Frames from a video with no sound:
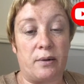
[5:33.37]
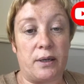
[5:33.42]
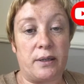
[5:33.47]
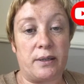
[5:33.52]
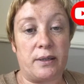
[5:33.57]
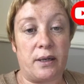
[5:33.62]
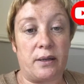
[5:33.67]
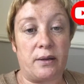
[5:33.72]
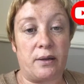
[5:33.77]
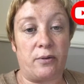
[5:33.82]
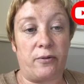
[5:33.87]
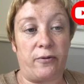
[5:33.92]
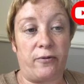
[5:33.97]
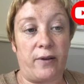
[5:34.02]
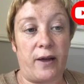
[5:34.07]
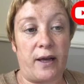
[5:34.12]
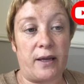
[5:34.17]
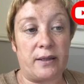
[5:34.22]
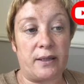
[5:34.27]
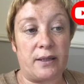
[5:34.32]
I'd say their
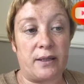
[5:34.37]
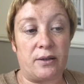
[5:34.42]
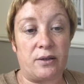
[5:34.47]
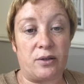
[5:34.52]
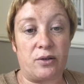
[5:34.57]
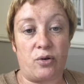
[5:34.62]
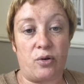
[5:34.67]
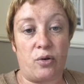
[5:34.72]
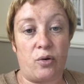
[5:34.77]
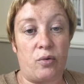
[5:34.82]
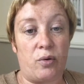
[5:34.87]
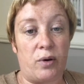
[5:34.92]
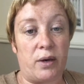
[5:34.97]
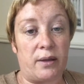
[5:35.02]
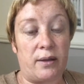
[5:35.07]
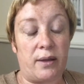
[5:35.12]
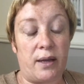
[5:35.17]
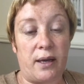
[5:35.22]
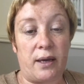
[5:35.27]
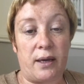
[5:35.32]
fastest
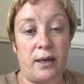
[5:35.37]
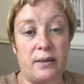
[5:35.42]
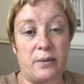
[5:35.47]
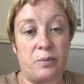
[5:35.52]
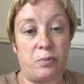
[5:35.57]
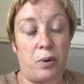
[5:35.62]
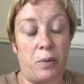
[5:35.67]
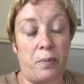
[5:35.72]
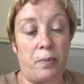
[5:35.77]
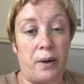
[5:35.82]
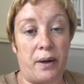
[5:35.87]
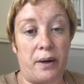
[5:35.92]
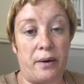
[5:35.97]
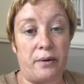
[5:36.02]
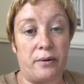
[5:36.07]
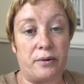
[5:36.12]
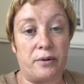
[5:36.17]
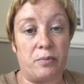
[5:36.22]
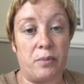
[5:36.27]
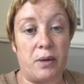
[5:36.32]
growing thing is
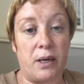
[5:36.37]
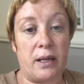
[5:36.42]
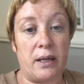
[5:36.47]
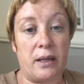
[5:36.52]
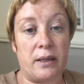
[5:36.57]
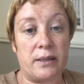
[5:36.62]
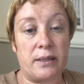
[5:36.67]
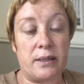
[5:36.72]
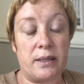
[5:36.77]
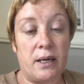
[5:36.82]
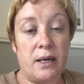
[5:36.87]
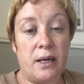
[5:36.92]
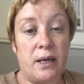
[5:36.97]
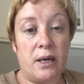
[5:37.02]
prepared meals.